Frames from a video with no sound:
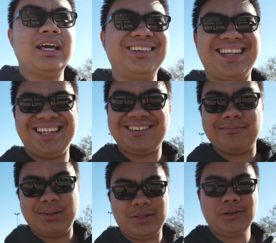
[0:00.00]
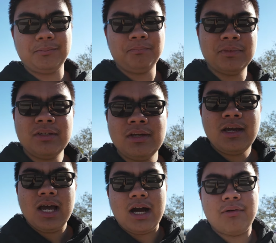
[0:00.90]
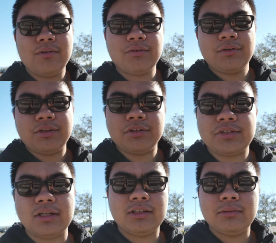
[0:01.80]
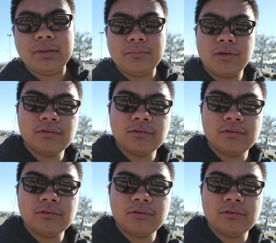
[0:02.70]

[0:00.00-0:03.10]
I like it better. However, there's a little bit